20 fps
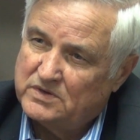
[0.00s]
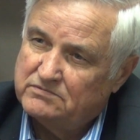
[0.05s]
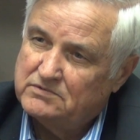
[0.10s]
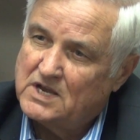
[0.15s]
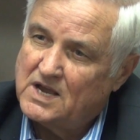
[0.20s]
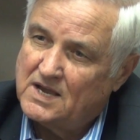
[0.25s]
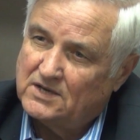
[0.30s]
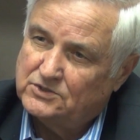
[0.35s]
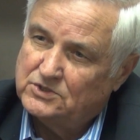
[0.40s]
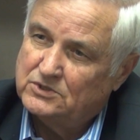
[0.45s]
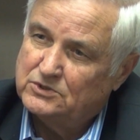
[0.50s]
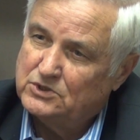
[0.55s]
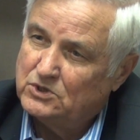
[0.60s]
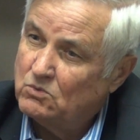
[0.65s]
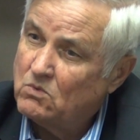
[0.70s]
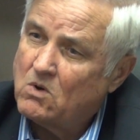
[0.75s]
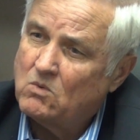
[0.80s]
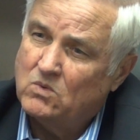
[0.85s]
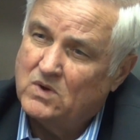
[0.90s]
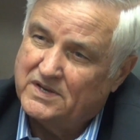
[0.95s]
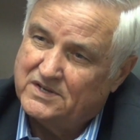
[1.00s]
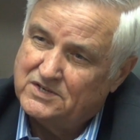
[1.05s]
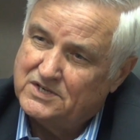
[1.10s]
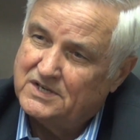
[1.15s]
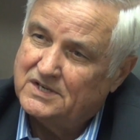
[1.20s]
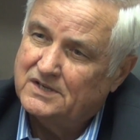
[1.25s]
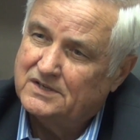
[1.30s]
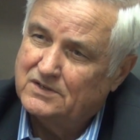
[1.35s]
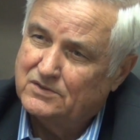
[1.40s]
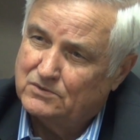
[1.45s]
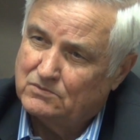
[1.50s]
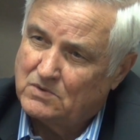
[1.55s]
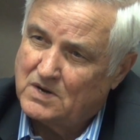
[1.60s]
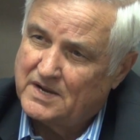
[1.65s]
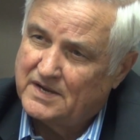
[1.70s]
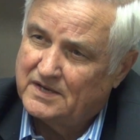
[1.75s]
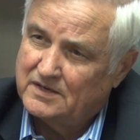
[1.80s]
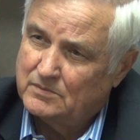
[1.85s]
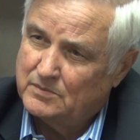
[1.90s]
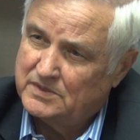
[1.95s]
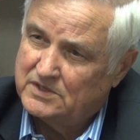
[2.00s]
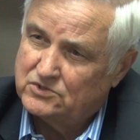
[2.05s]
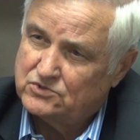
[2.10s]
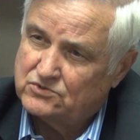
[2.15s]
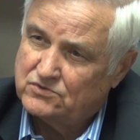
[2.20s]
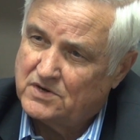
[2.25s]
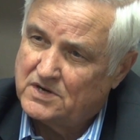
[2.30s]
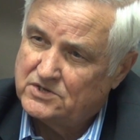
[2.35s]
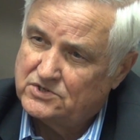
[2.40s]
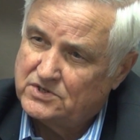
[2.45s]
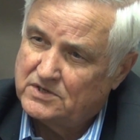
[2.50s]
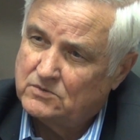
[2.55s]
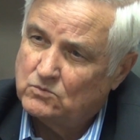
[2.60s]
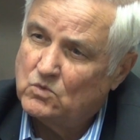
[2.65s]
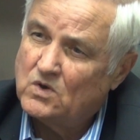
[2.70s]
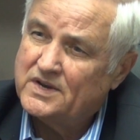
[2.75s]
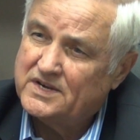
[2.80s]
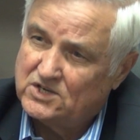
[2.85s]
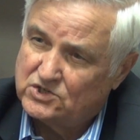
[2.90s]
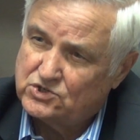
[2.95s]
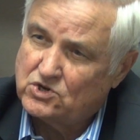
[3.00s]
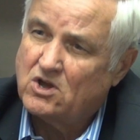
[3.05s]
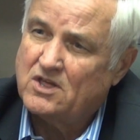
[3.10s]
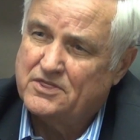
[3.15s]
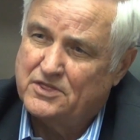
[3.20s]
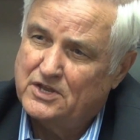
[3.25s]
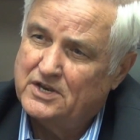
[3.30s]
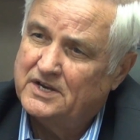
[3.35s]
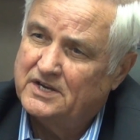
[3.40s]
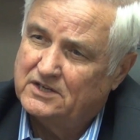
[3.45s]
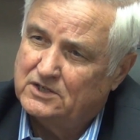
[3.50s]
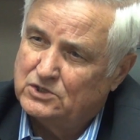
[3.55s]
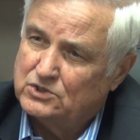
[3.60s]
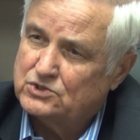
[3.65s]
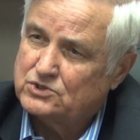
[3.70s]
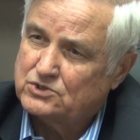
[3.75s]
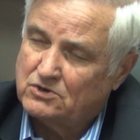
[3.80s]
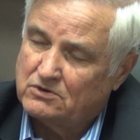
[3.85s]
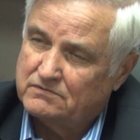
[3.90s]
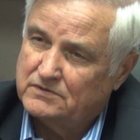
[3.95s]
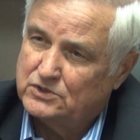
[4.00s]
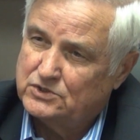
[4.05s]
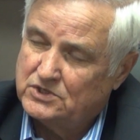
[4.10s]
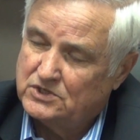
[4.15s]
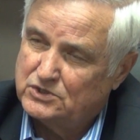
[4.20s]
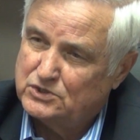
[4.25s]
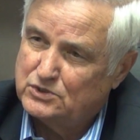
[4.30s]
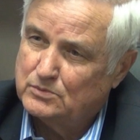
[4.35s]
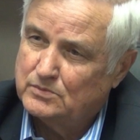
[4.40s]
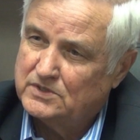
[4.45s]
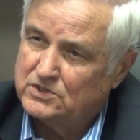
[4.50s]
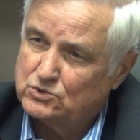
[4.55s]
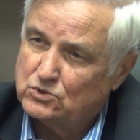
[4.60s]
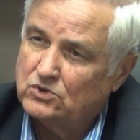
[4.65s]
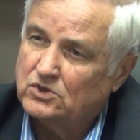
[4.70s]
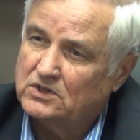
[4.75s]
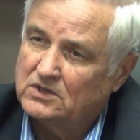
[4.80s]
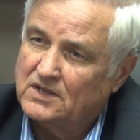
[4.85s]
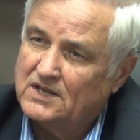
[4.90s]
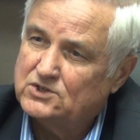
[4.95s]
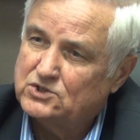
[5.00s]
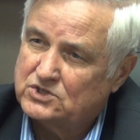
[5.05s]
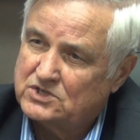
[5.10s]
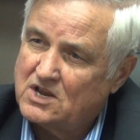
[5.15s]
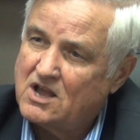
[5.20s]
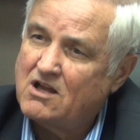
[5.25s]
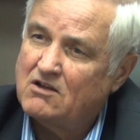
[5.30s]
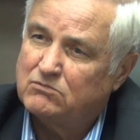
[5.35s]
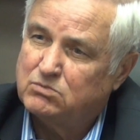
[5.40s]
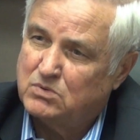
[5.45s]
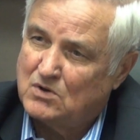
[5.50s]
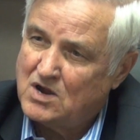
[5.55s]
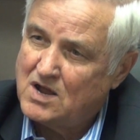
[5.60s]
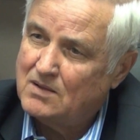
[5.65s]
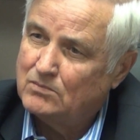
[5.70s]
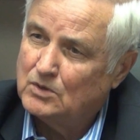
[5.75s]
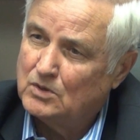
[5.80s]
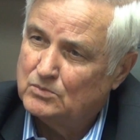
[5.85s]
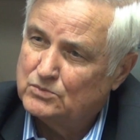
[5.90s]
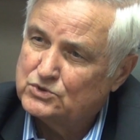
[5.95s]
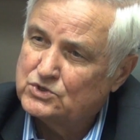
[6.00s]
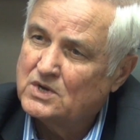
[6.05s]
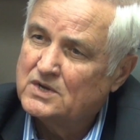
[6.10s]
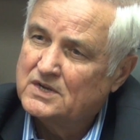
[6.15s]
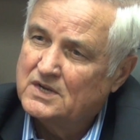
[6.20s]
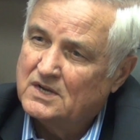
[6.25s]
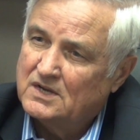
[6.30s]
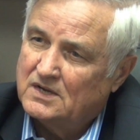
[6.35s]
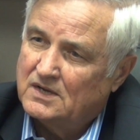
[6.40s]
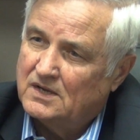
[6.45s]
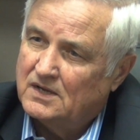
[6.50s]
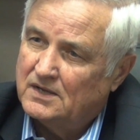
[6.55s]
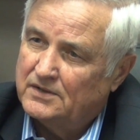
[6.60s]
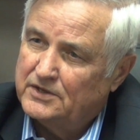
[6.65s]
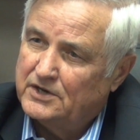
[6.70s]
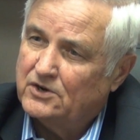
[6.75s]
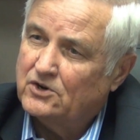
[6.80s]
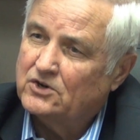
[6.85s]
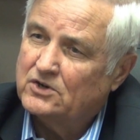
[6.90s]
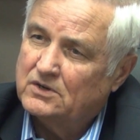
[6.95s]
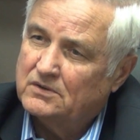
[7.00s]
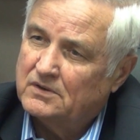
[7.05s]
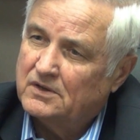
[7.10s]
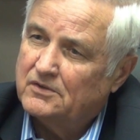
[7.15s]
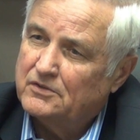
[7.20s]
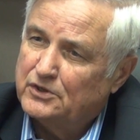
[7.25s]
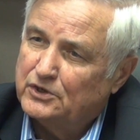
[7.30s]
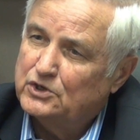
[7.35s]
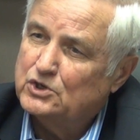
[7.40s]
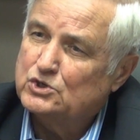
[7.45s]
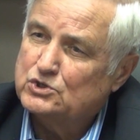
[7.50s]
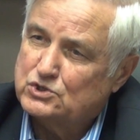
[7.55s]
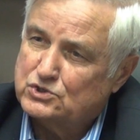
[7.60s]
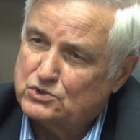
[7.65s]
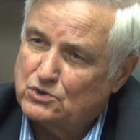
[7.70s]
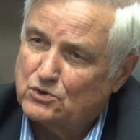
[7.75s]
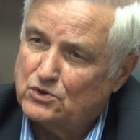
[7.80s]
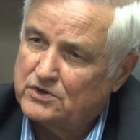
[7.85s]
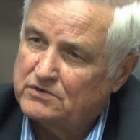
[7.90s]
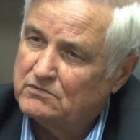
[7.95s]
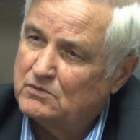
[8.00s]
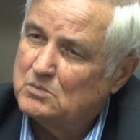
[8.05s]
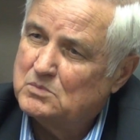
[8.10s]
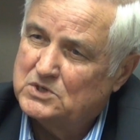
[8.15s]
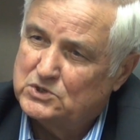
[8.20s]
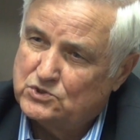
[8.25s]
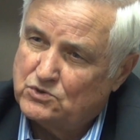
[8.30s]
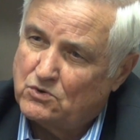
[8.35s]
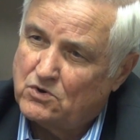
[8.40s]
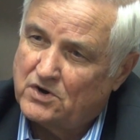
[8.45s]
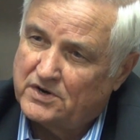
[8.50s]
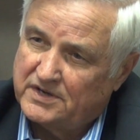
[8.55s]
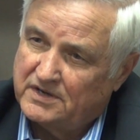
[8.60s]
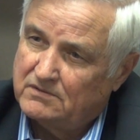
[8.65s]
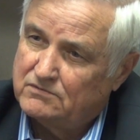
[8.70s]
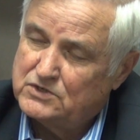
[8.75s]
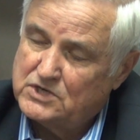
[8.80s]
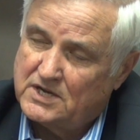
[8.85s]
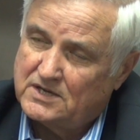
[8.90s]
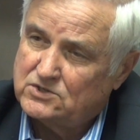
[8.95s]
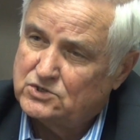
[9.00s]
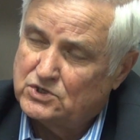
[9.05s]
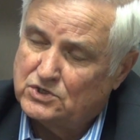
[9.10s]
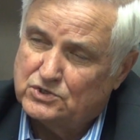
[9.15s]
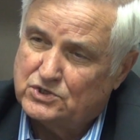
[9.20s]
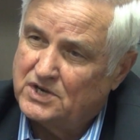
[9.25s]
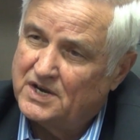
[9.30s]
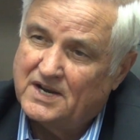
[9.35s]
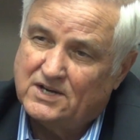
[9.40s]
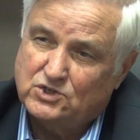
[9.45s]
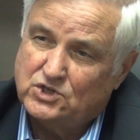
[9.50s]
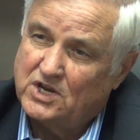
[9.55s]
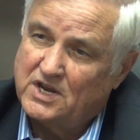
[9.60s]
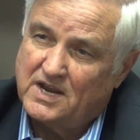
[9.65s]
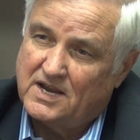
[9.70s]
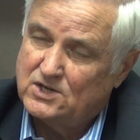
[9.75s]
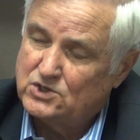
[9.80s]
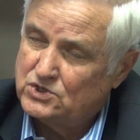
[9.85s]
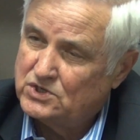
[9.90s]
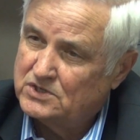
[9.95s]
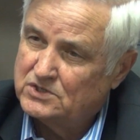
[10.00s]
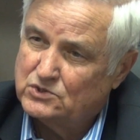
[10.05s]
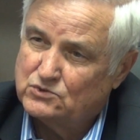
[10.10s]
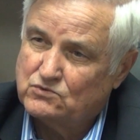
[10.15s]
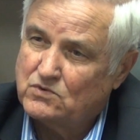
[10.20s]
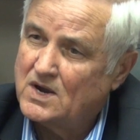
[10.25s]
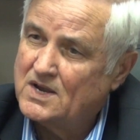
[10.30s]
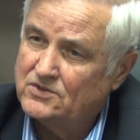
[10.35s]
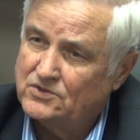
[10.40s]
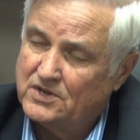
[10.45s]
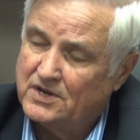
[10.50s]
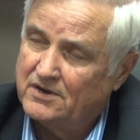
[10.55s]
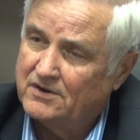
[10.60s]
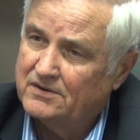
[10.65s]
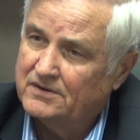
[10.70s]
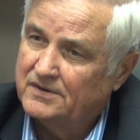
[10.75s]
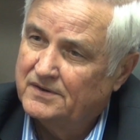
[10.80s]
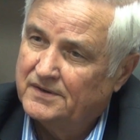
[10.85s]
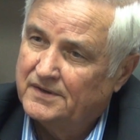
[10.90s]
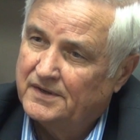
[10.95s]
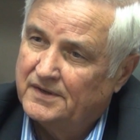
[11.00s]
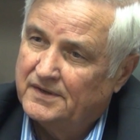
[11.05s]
We've got to do what we did in the Reagan administration. And what is authentic conservatism is, look, let's solve problems that are the concern of a majority of Texans. And education is right there.